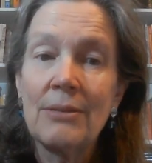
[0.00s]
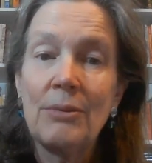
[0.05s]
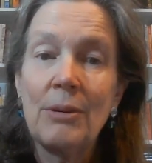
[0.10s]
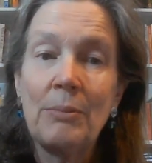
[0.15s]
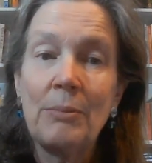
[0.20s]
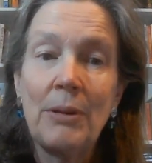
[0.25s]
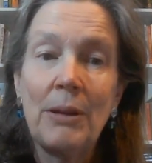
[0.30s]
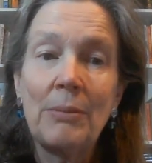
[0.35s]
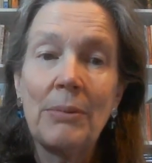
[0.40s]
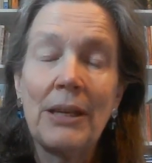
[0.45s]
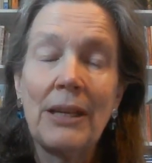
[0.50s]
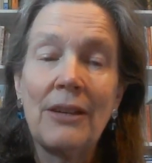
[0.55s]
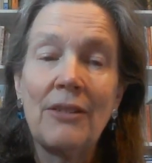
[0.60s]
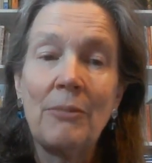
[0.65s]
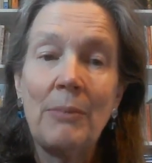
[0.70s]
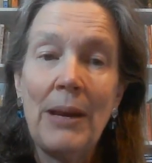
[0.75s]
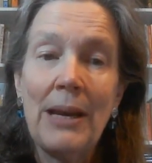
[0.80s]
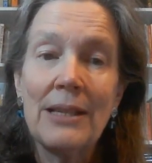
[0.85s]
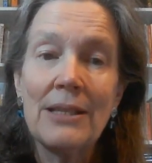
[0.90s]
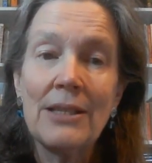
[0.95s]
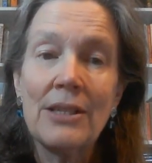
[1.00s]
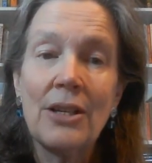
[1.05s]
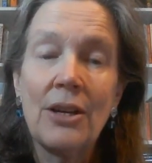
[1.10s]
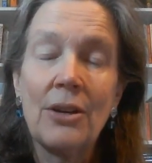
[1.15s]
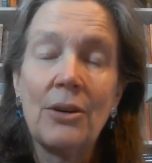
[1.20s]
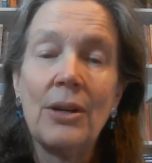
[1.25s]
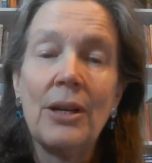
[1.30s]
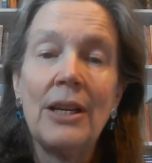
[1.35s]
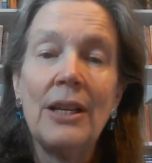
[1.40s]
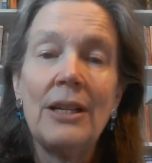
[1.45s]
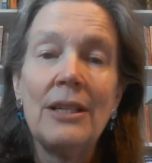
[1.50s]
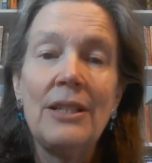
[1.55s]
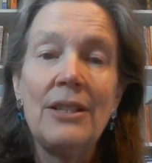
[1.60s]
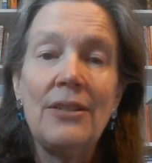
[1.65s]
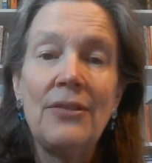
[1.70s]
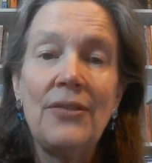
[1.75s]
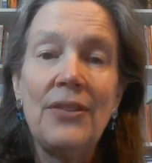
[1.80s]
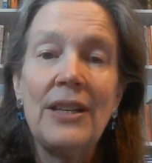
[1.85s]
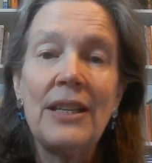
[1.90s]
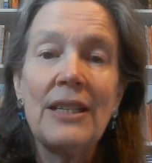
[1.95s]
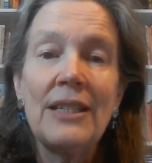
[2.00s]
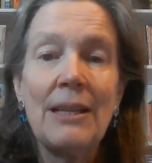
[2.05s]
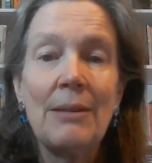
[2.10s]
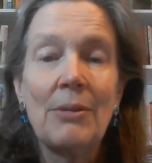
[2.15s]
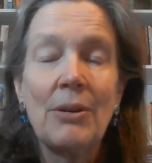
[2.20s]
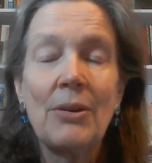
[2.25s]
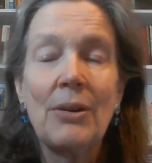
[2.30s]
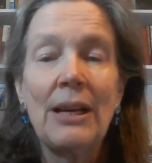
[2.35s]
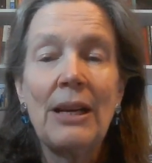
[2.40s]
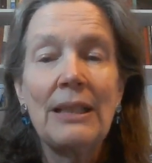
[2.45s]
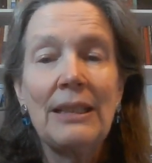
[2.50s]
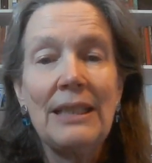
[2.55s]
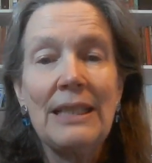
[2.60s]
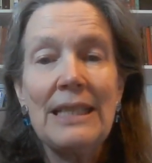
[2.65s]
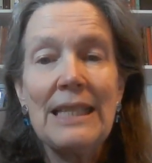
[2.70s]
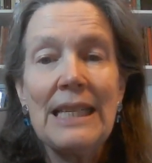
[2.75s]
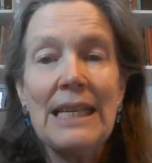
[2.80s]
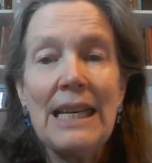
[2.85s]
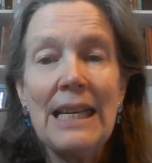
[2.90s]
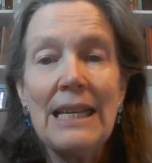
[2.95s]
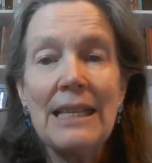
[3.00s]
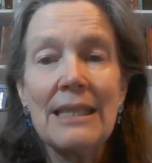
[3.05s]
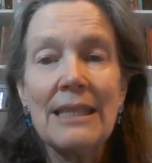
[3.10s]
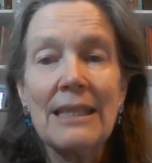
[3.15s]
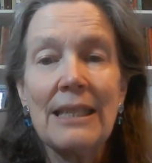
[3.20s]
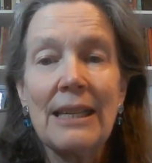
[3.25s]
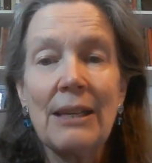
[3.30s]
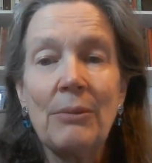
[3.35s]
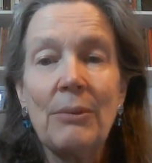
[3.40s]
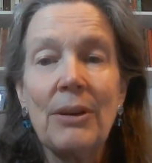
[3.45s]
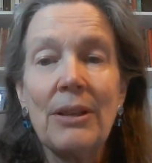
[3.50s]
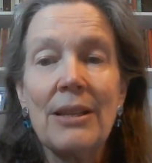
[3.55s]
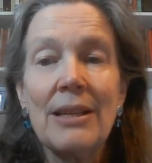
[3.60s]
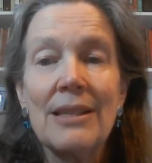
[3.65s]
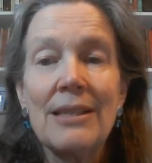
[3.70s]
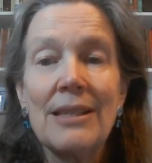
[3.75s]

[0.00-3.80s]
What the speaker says: Republican of Pasco, defeated Democrat Lindsey Kiesling with